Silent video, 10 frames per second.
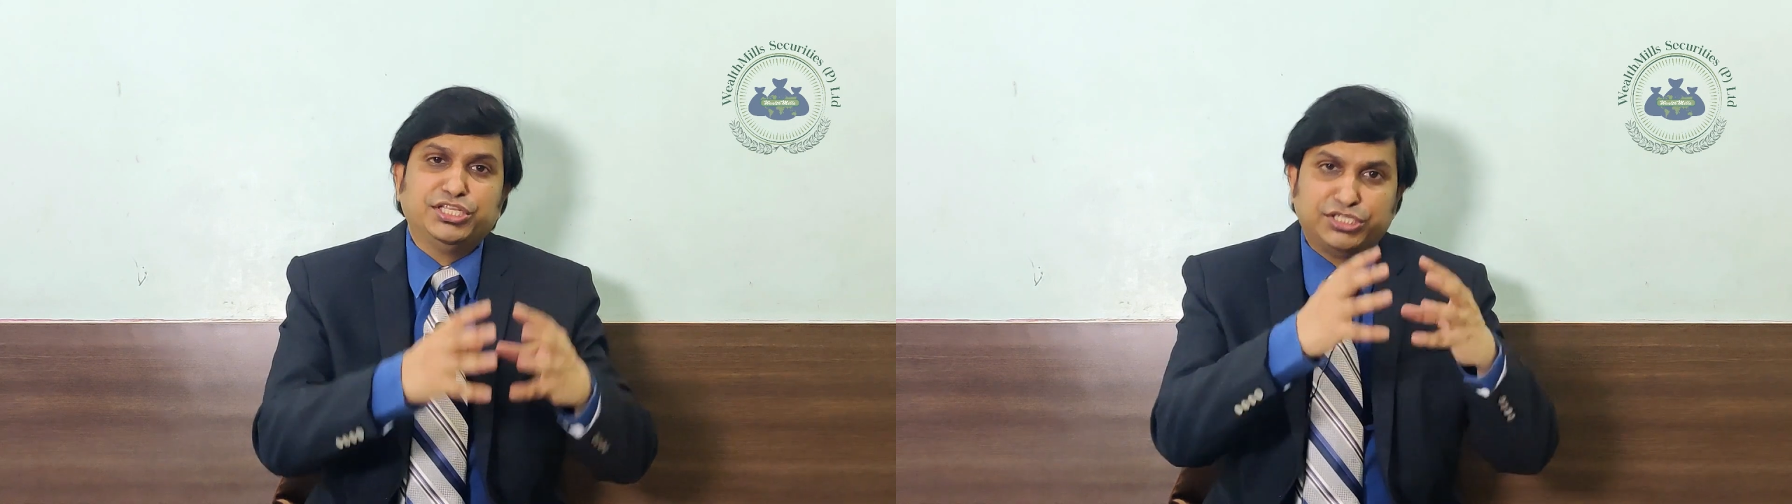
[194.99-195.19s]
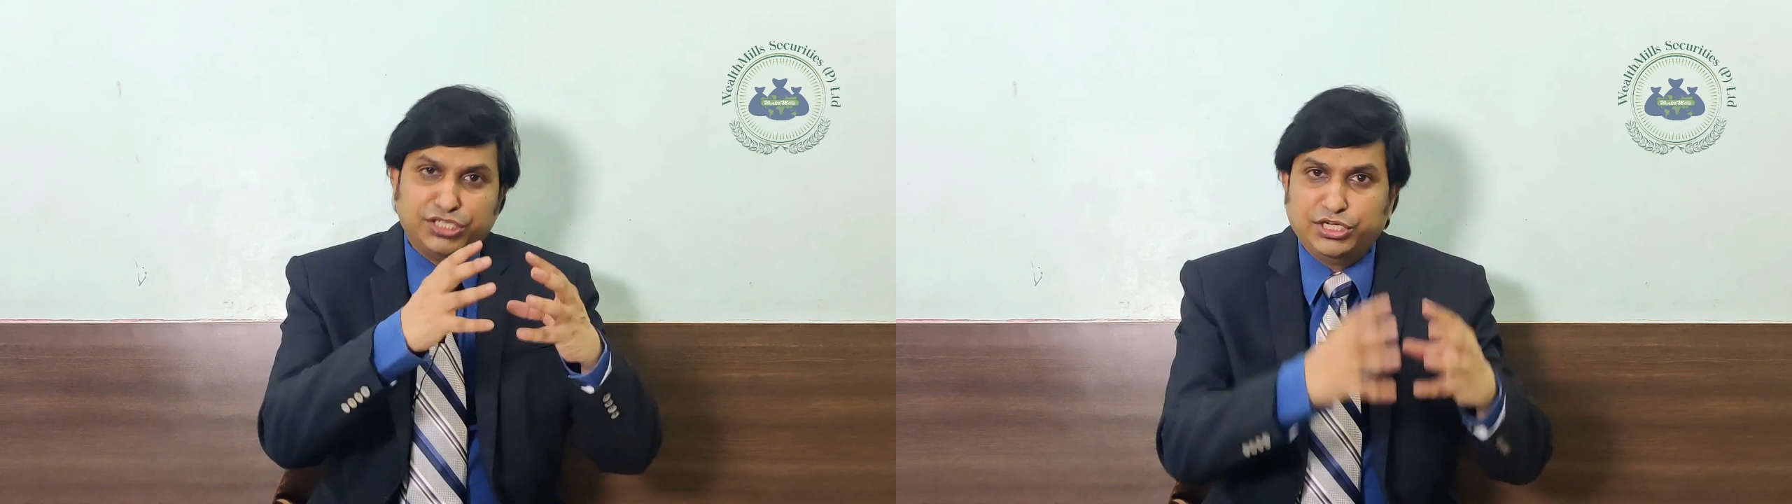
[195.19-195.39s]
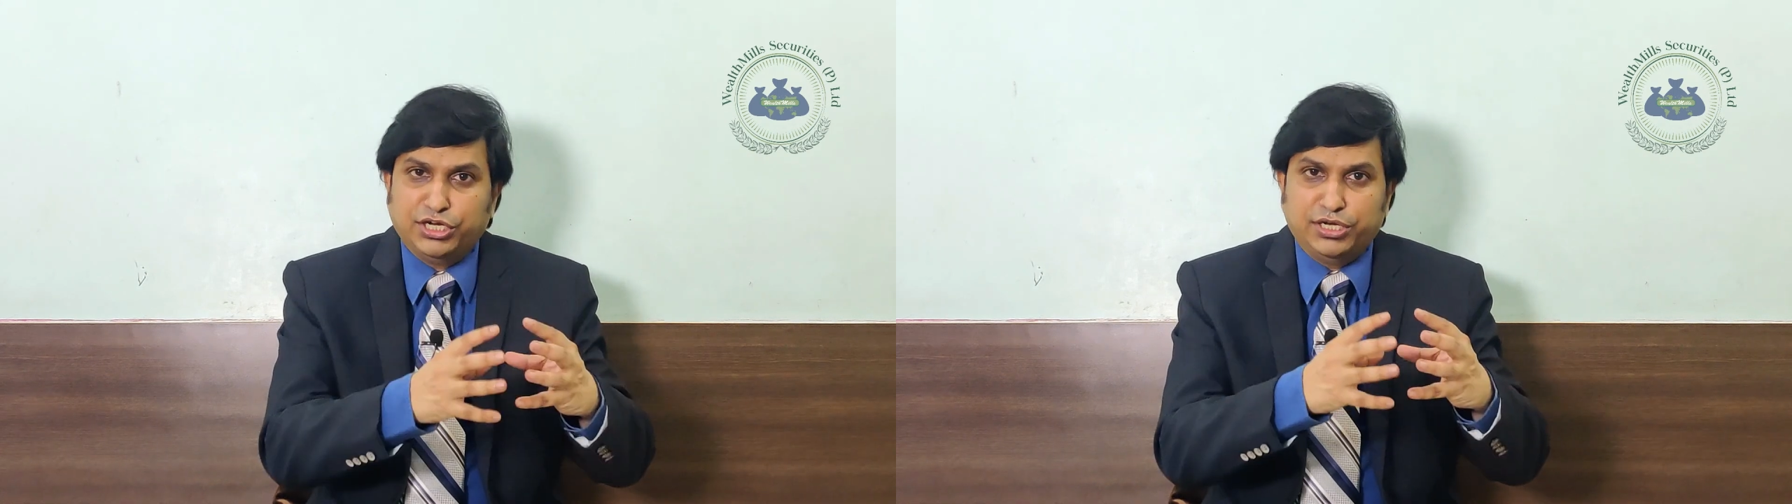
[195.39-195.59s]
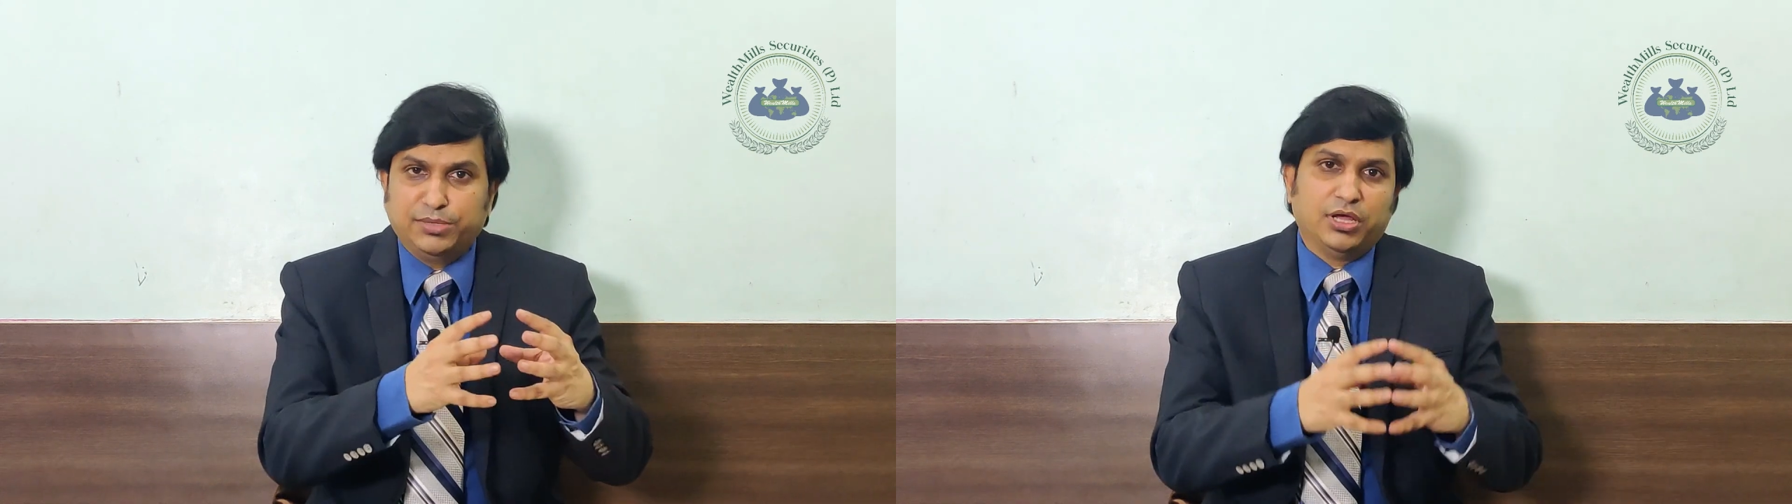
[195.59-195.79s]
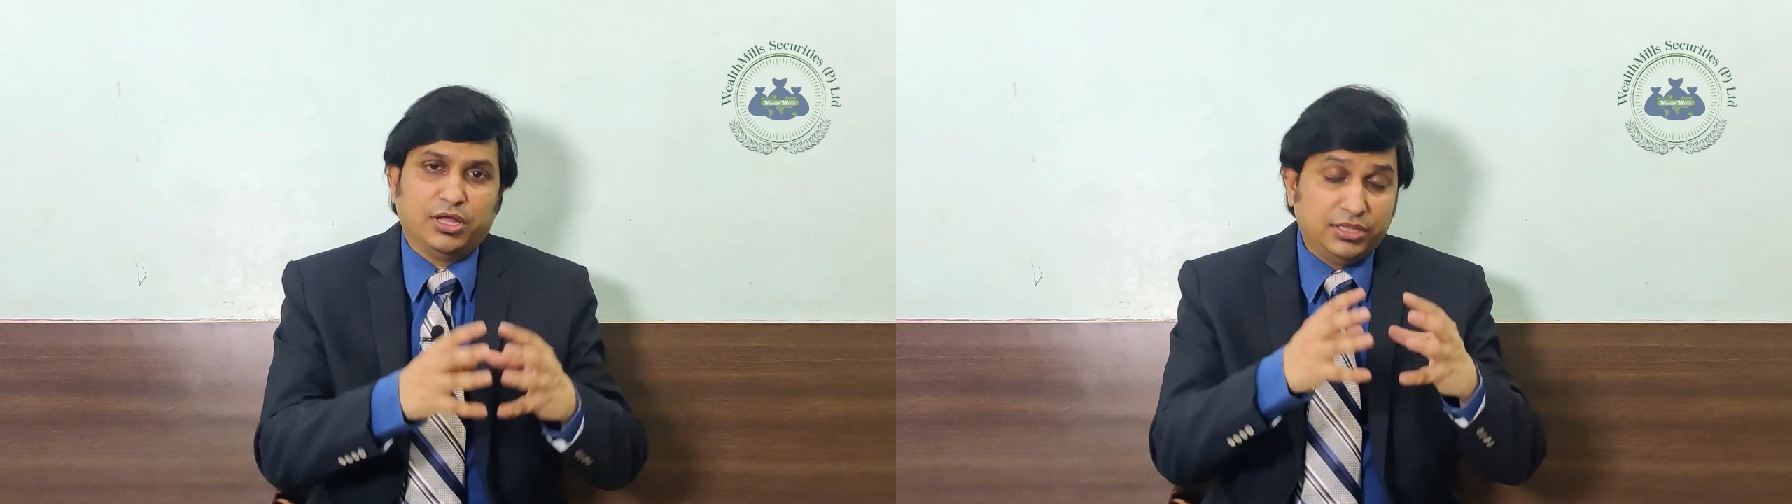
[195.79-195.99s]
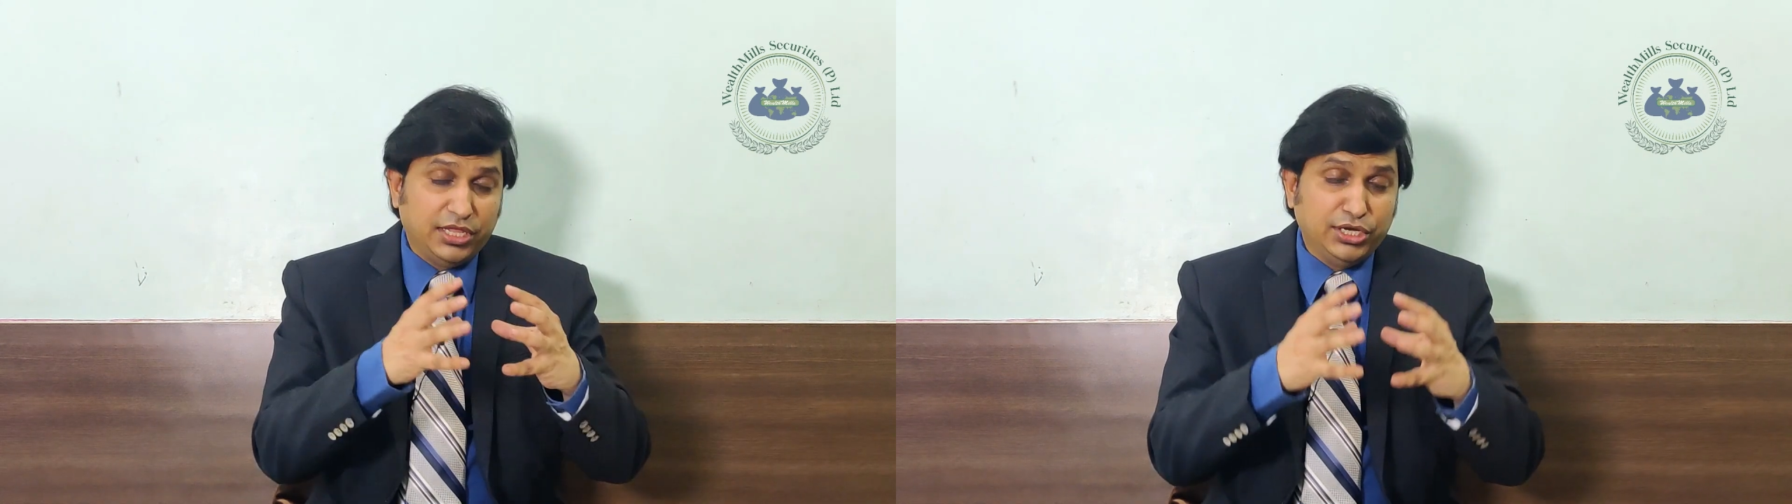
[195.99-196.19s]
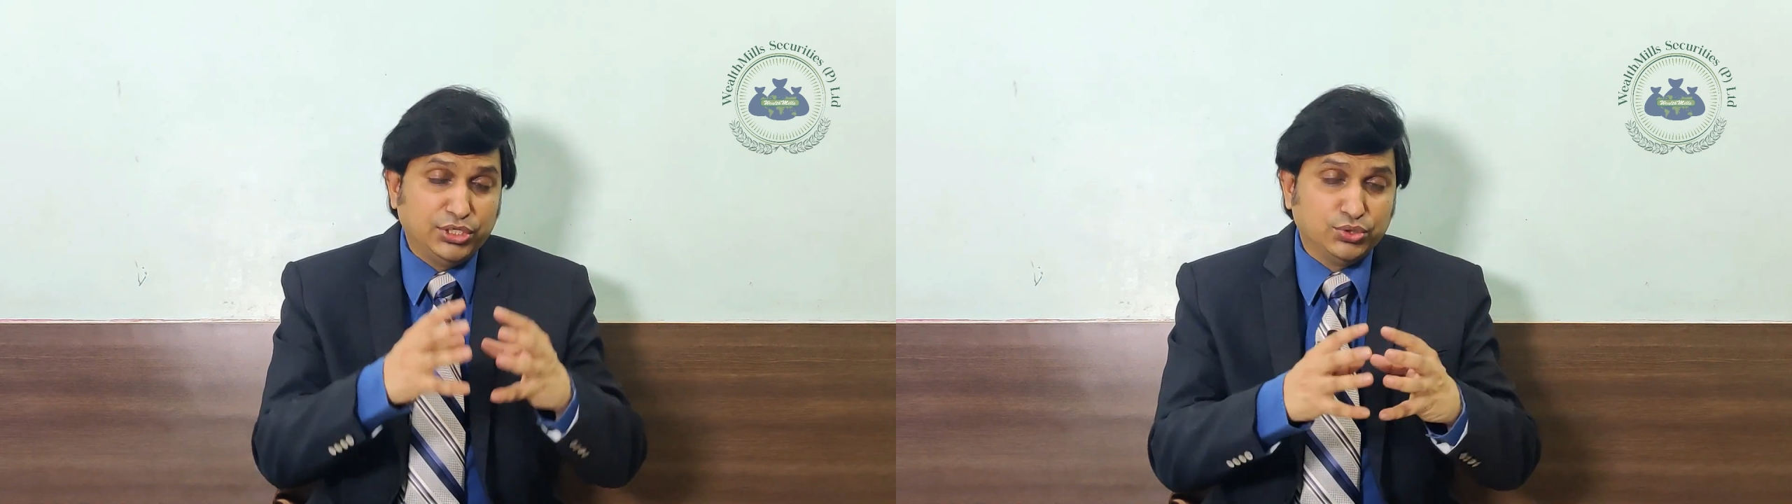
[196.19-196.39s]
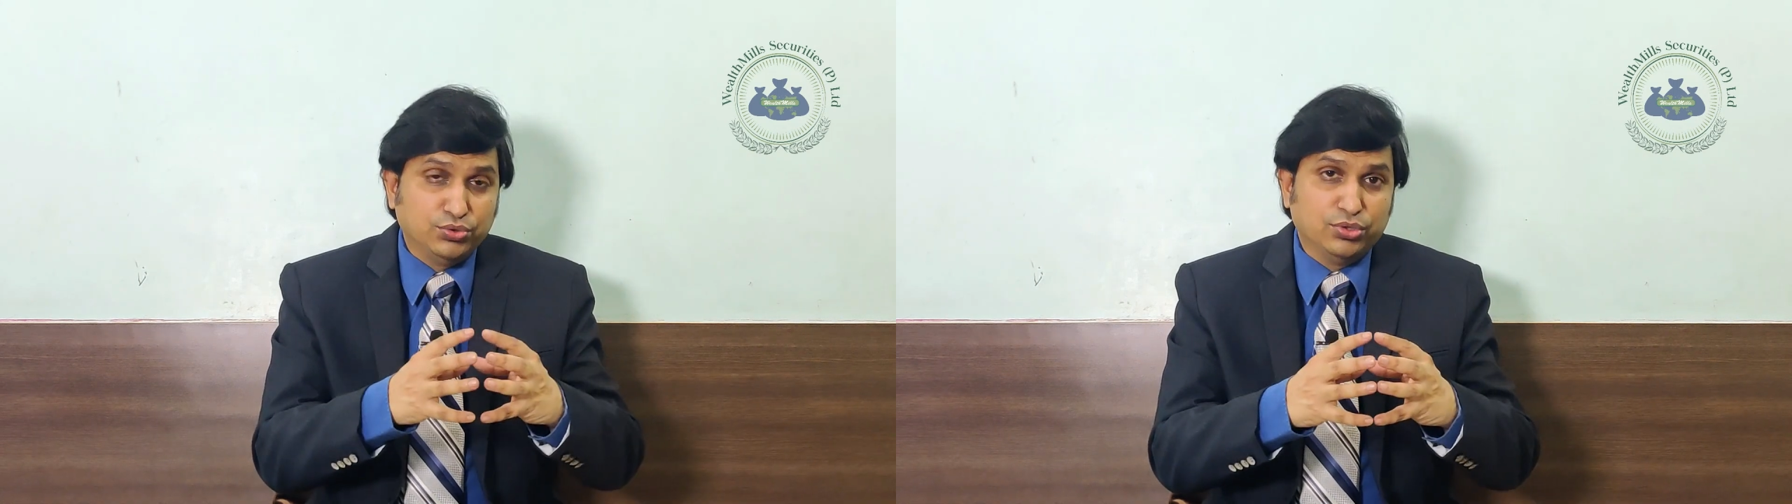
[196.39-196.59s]
is settled, they
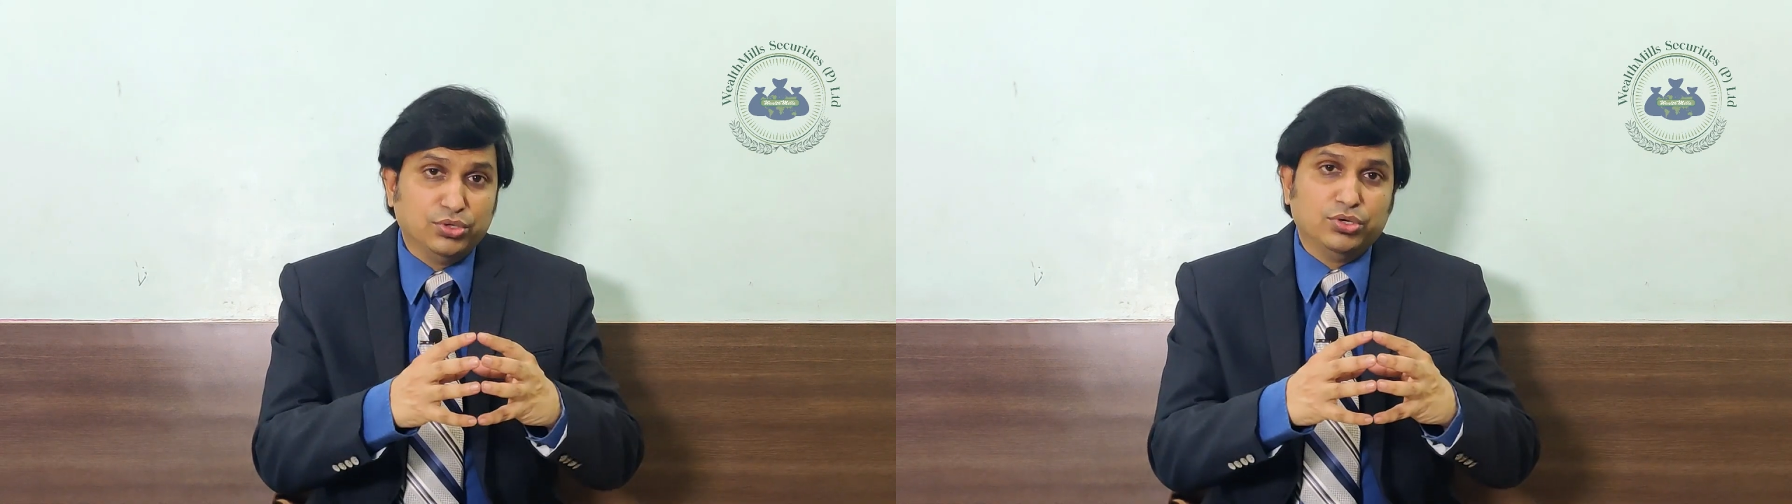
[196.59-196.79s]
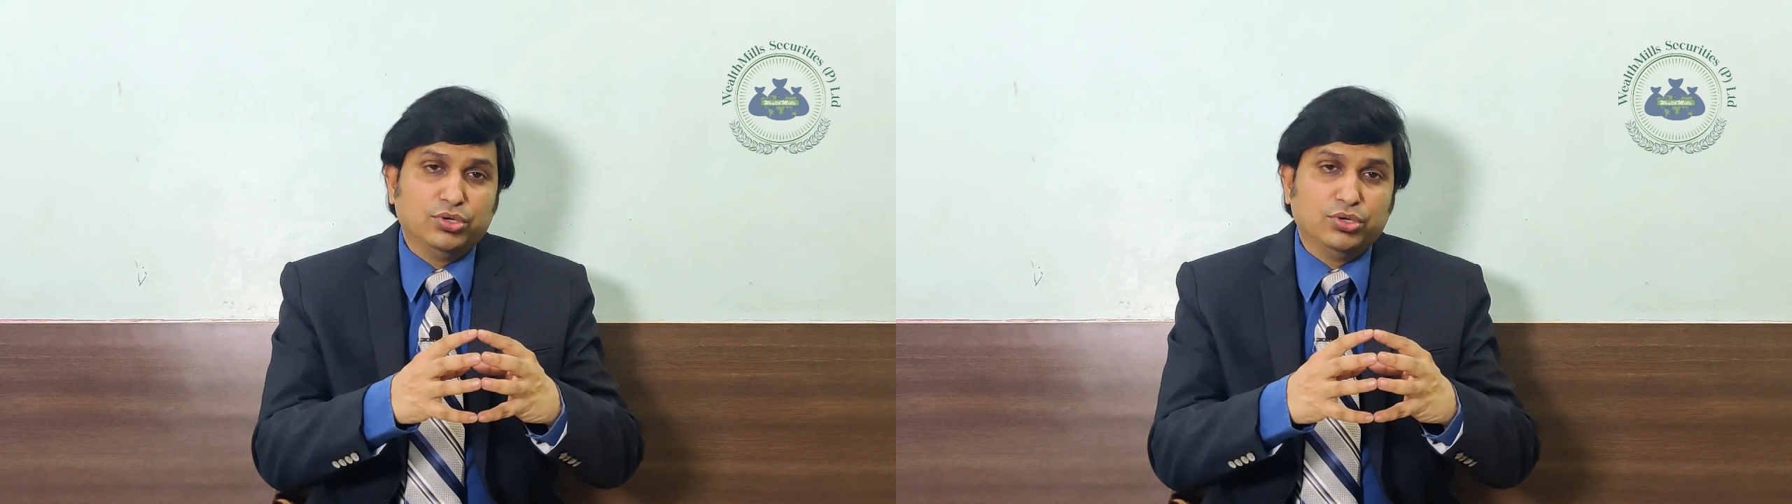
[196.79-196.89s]
need to